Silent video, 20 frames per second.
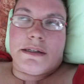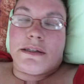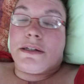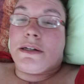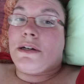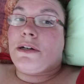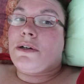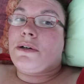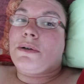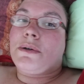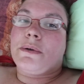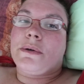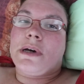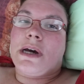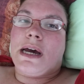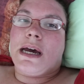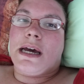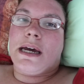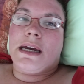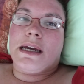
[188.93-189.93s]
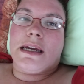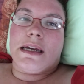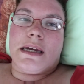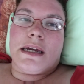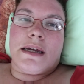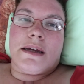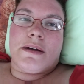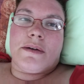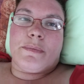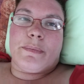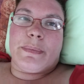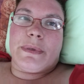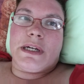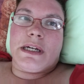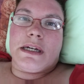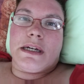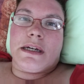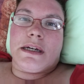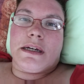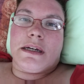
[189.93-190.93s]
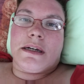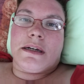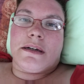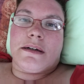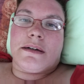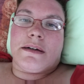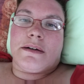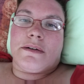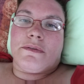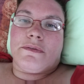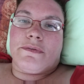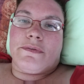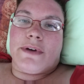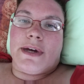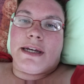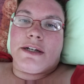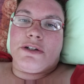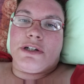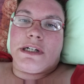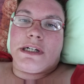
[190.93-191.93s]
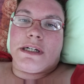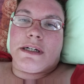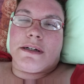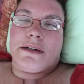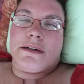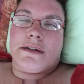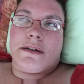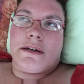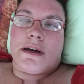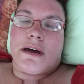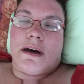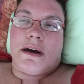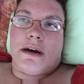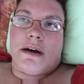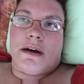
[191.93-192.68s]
so I have been vegging